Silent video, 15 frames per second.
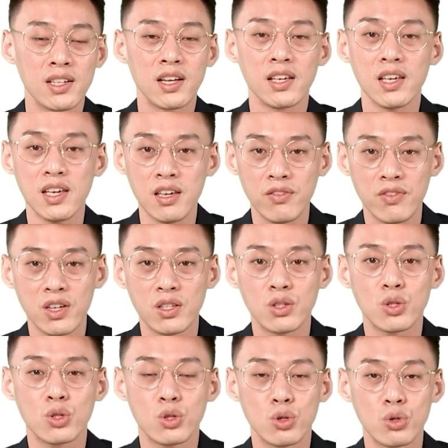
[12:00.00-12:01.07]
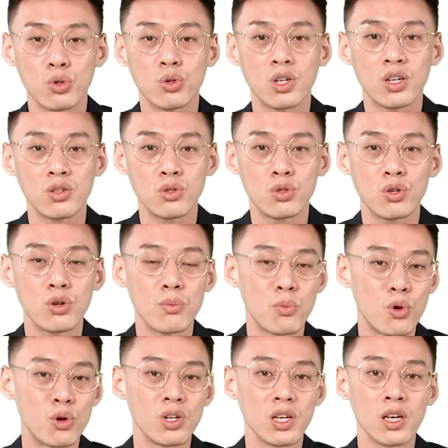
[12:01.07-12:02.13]
that even to control
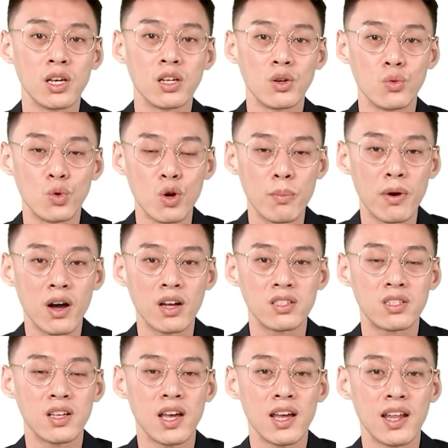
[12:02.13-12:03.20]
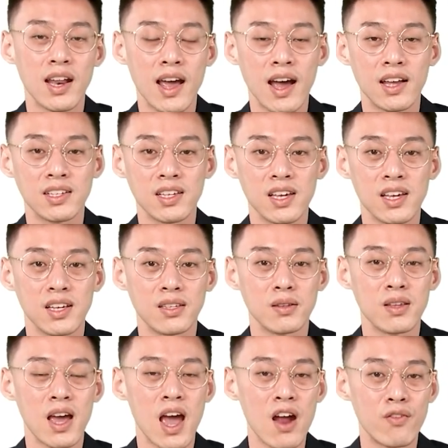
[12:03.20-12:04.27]
more in robots that
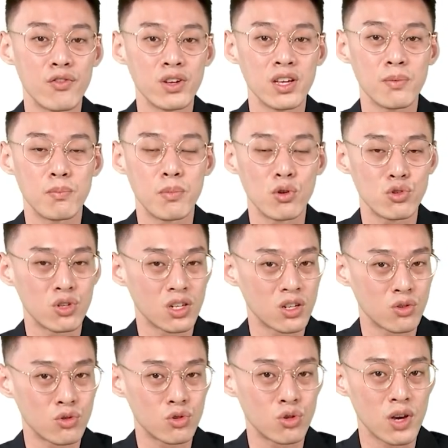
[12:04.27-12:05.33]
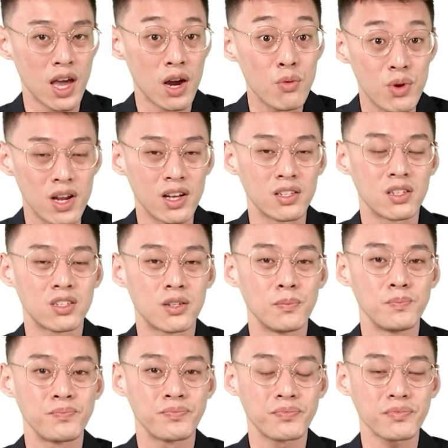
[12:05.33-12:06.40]
in every motion control areas.
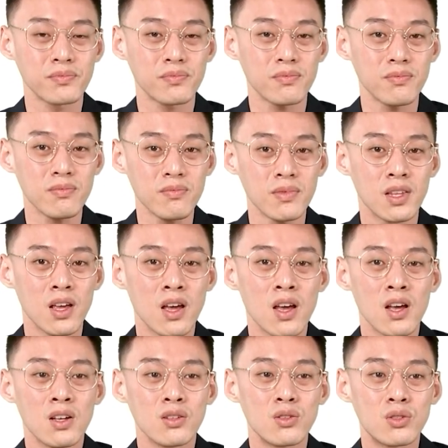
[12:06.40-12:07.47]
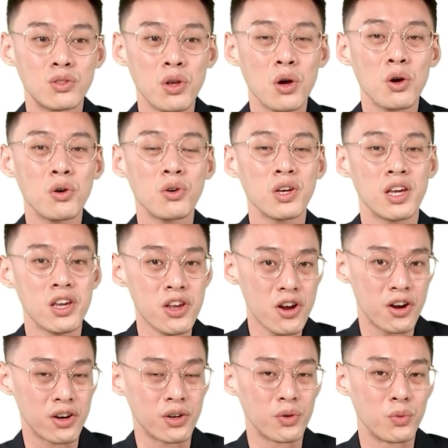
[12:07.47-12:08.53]
So
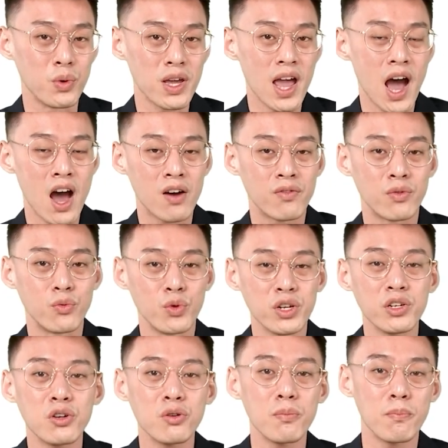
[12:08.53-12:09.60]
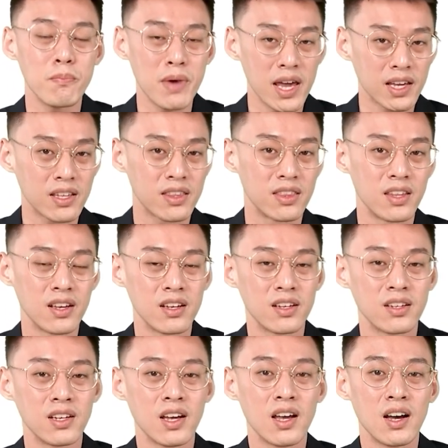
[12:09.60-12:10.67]
here we have make
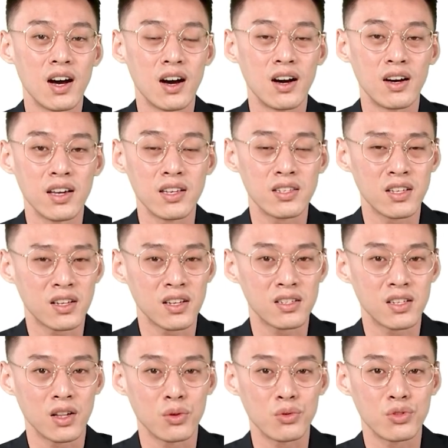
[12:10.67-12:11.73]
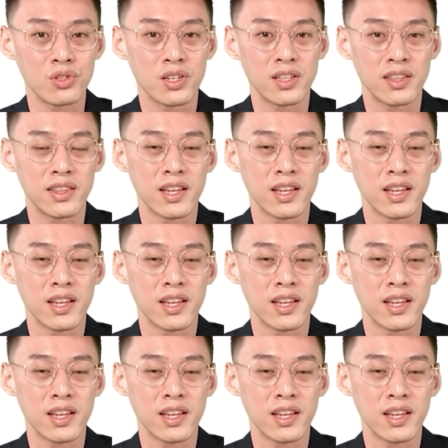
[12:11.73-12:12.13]
the EtherCAT solution